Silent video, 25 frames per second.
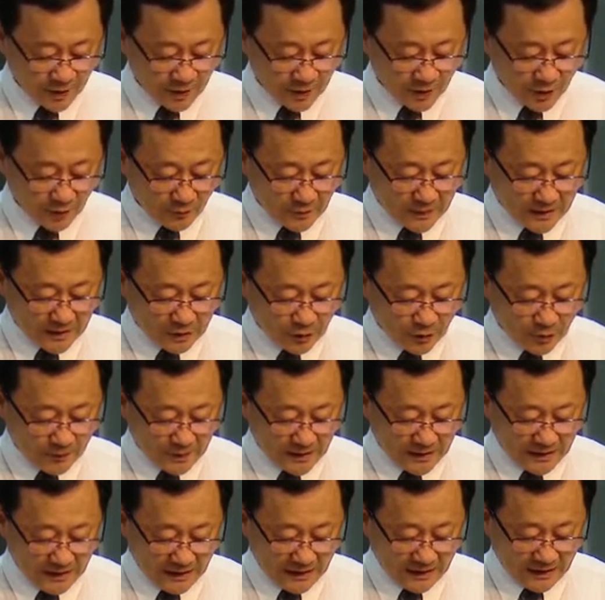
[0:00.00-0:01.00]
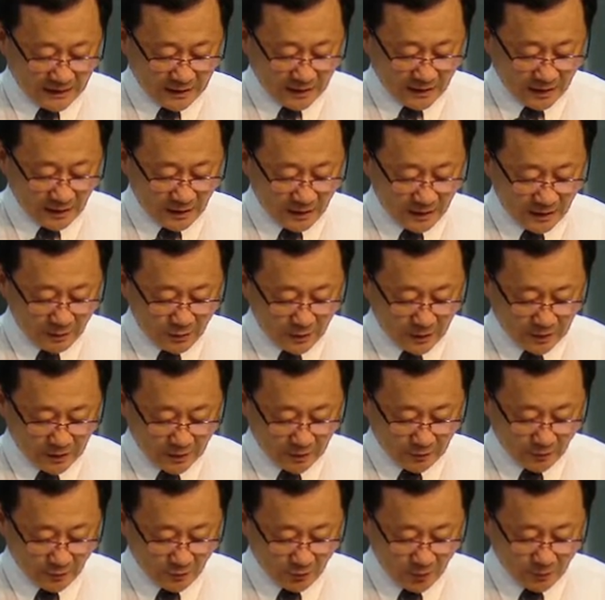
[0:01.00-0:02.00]
so as to be in line with
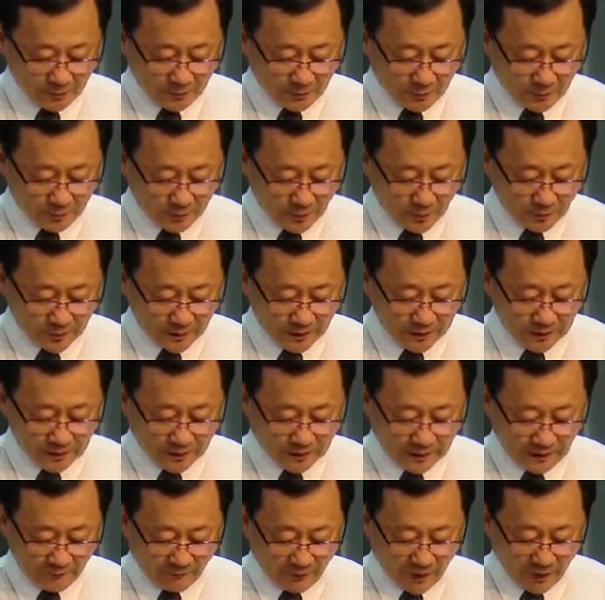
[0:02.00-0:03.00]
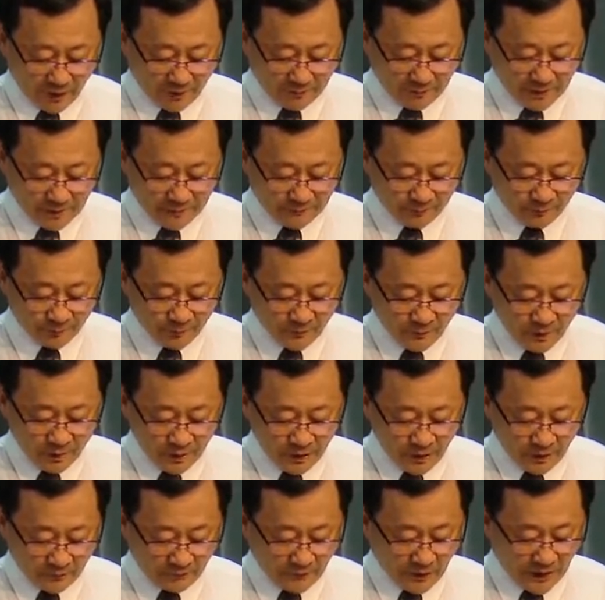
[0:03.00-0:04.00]
the work promoting the development
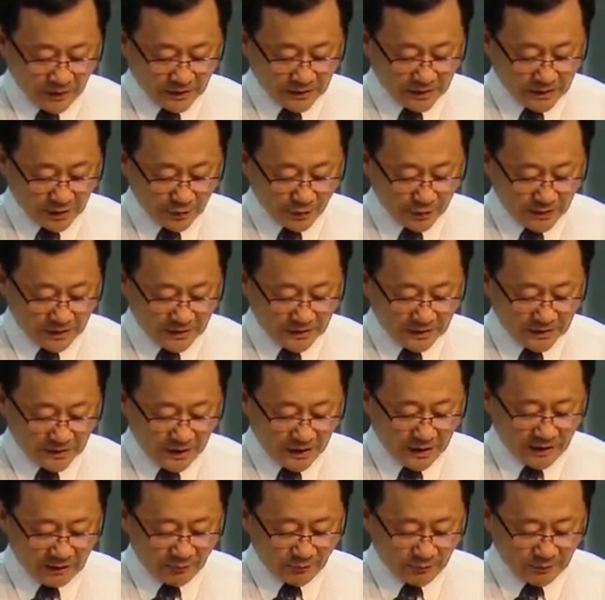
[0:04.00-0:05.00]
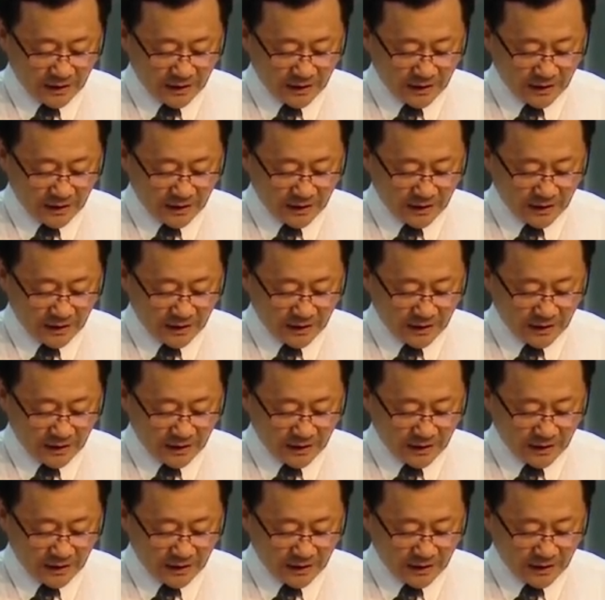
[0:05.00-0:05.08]
of industries and